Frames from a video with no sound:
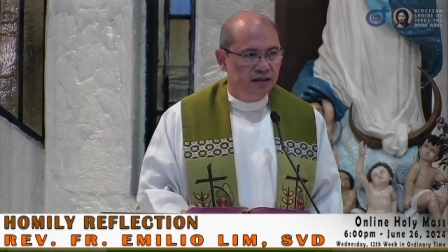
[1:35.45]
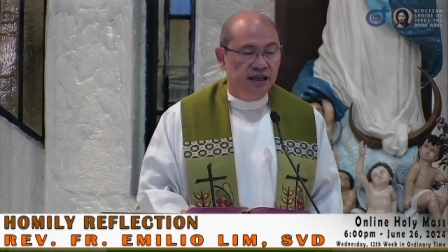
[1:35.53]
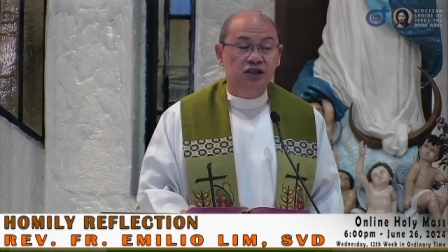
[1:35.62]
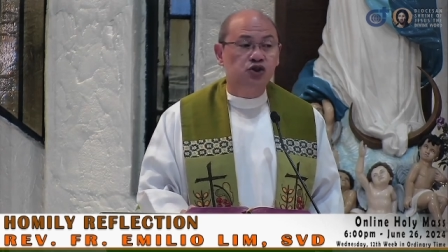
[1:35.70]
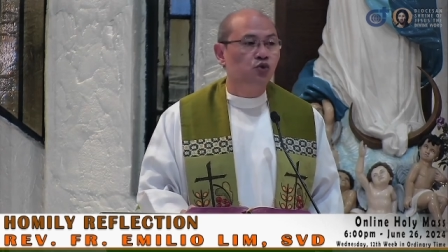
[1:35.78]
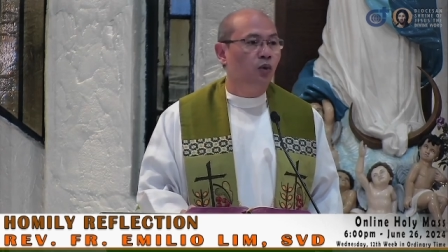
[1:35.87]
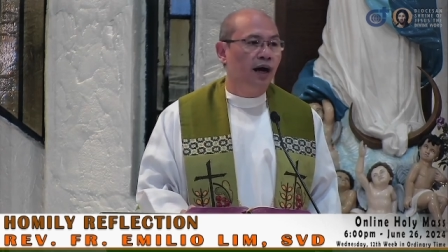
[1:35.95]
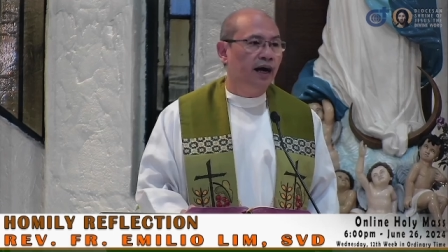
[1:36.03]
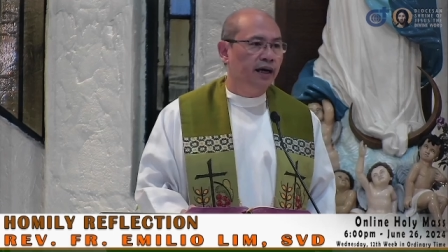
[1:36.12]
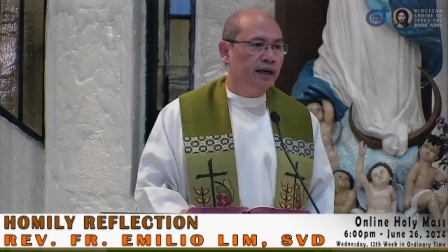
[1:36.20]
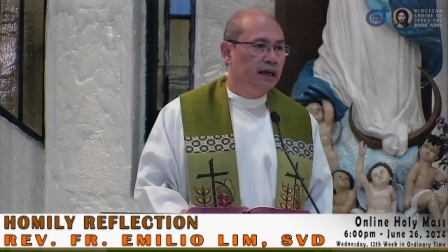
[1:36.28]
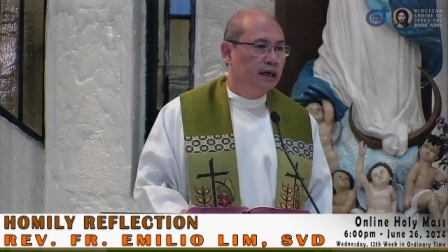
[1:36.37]
That's
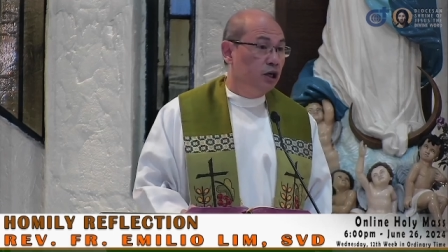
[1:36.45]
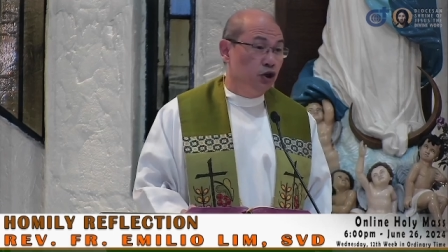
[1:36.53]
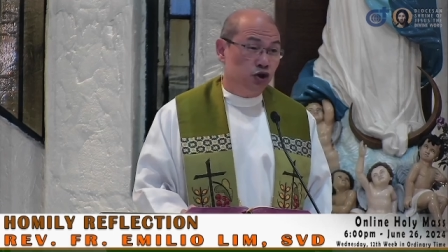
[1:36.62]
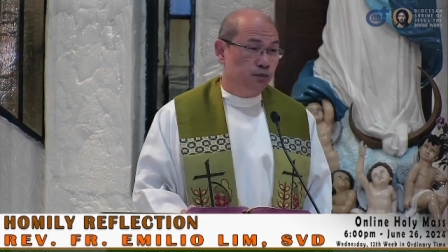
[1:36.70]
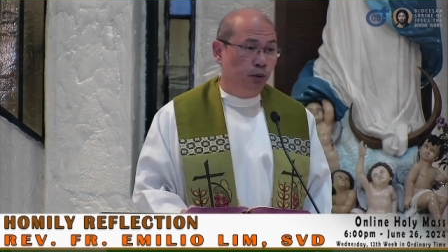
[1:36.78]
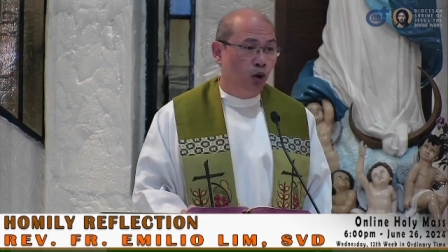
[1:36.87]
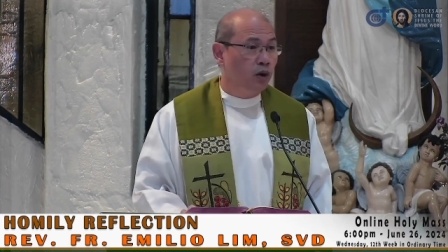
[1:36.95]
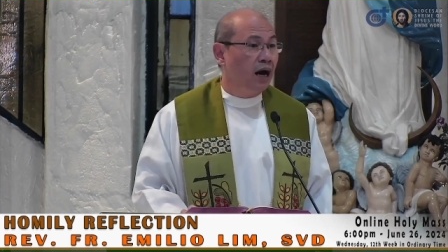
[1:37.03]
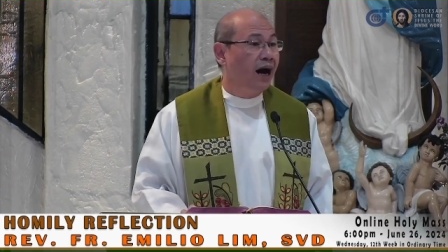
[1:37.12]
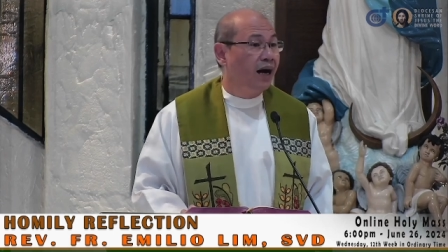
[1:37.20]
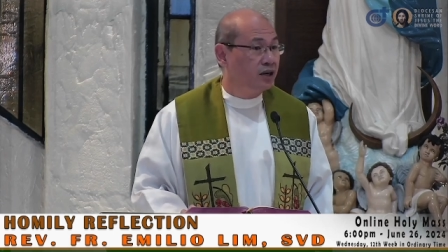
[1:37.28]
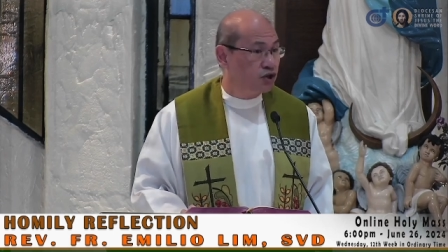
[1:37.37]
why he
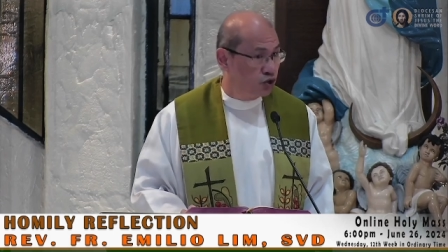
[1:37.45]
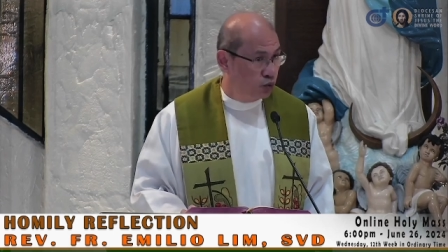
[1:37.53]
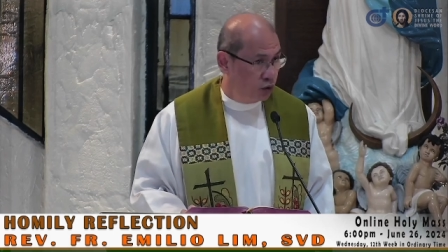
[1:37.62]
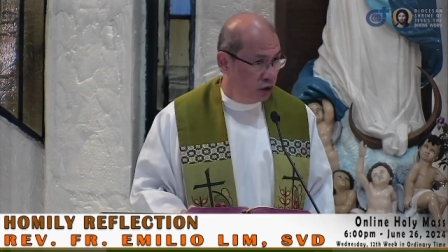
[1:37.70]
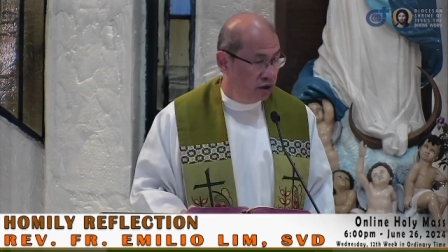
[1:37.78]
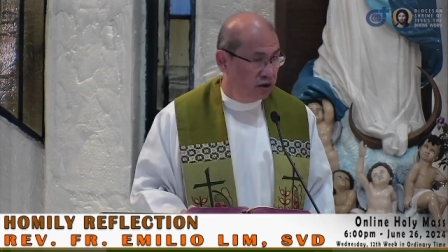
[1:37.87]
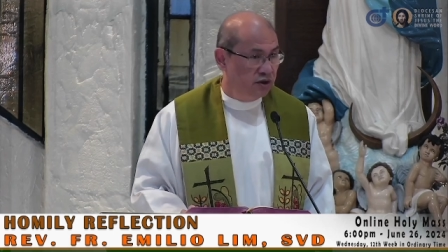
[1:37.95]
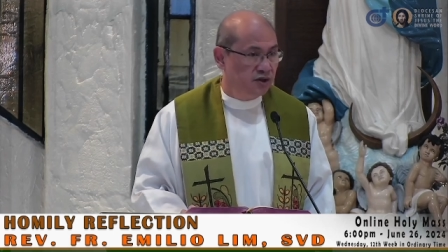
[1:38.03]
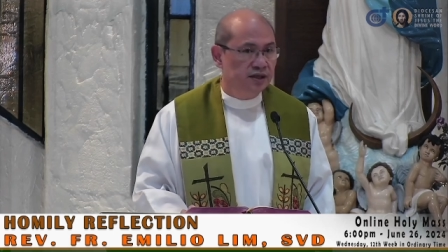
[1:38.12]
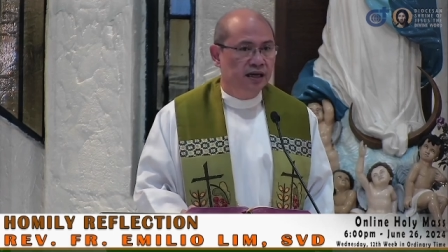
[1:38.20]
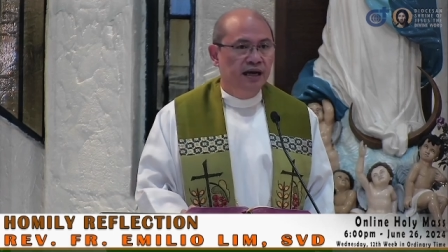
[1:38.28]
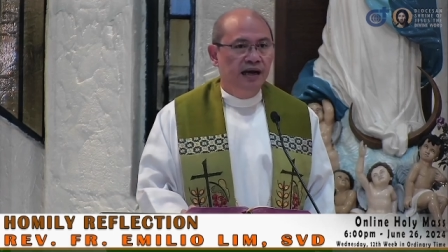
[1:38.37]
spoke harsh
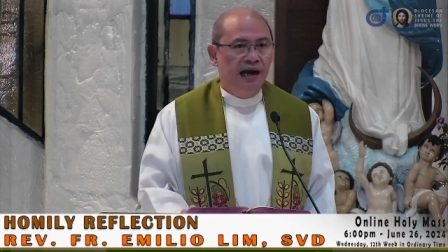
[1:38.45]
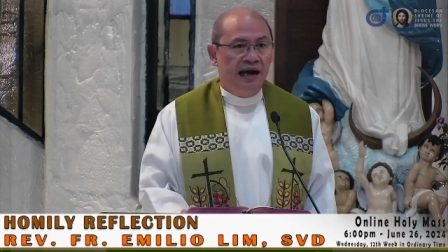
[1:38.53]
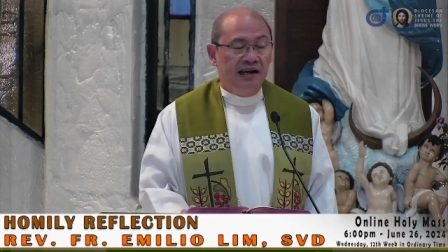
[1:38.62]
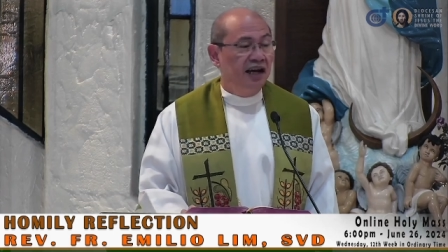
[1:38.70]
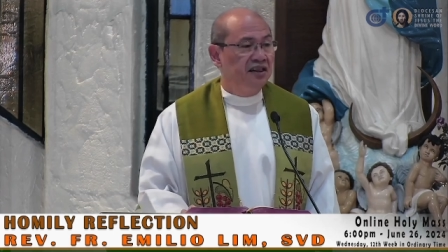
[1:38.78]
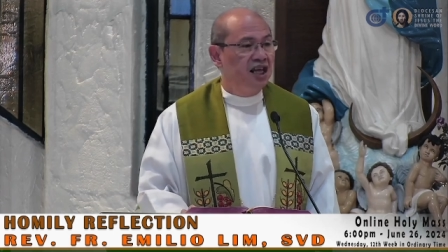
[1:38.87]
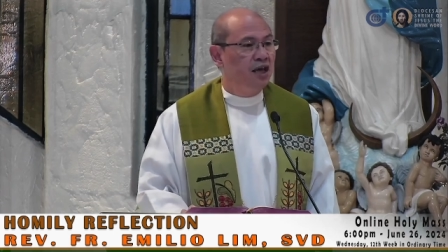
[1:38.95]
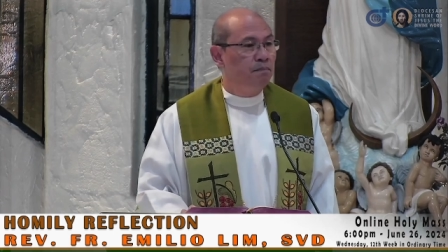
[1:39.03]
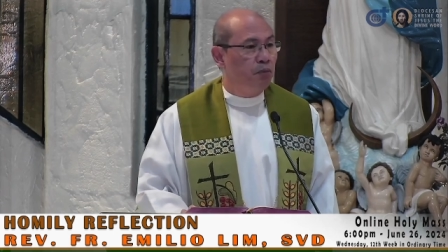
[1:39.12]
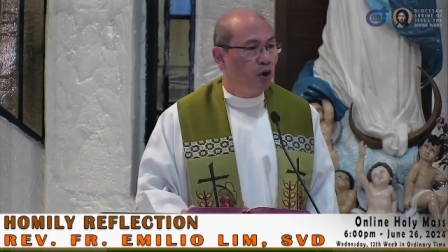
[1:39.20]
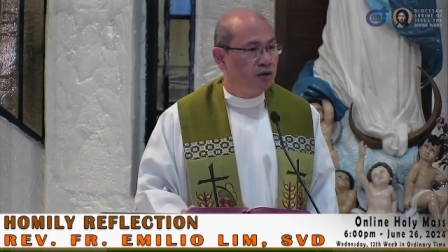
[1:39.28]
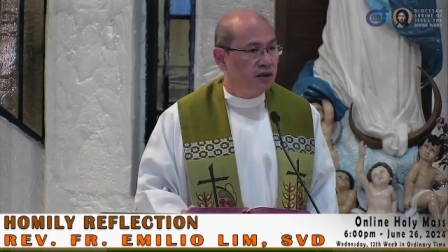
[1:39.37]
words against the
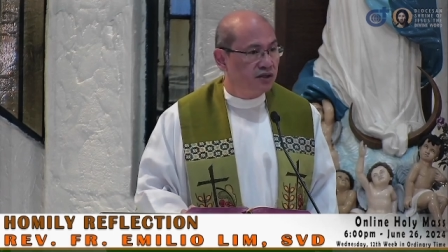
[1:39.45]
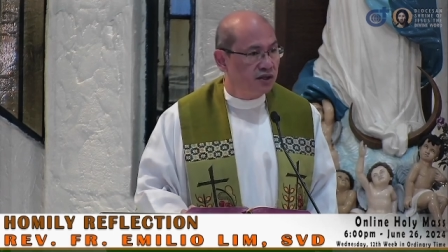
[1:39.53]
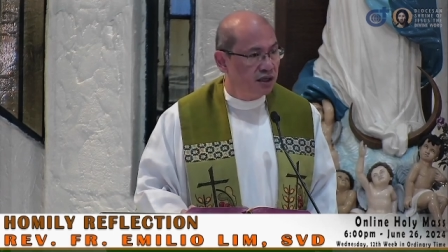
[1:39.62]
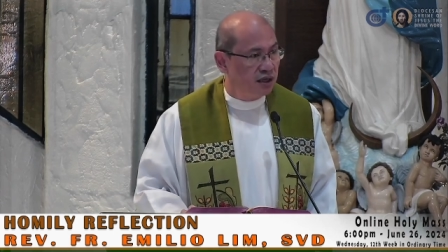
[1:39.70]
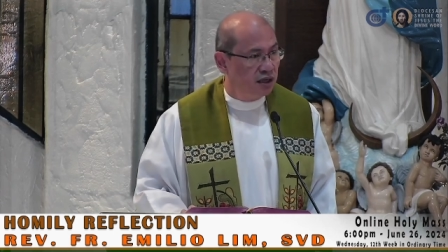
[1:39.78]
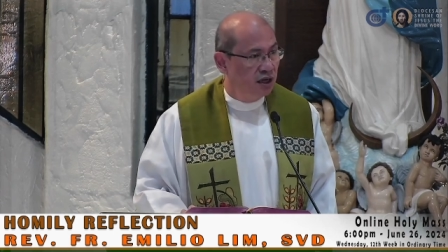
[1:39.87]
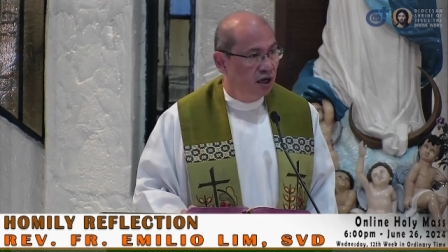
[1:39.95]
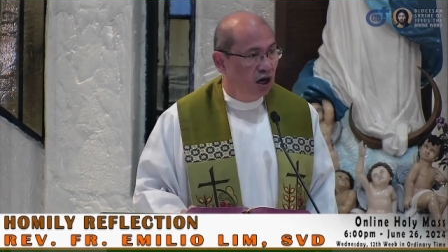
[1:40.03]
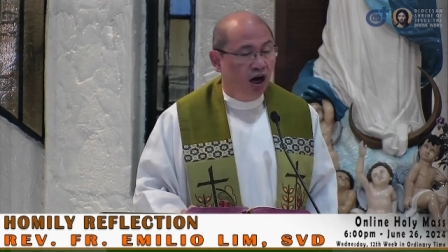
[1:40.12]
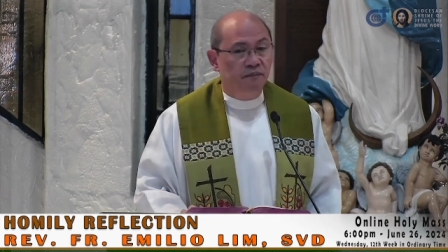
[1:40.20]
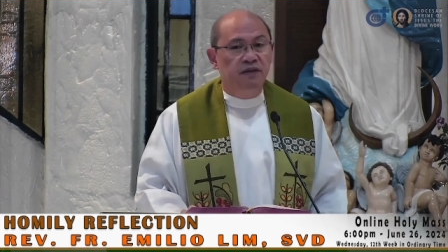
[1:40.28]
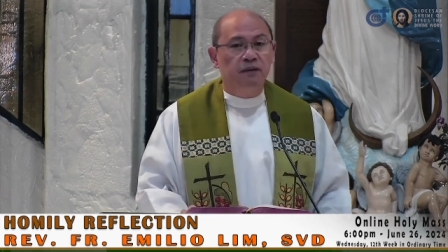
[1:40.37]
hypocrisy
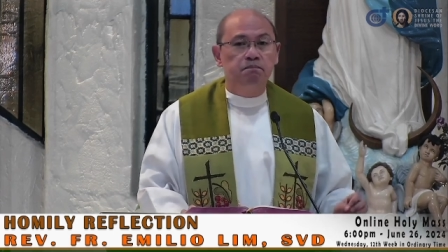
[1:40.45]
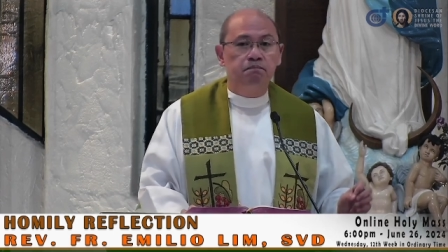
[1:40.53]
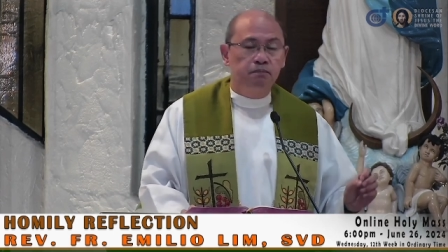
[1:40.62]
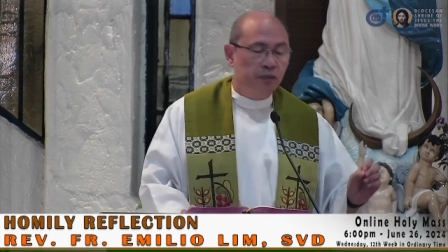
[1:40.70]
of the,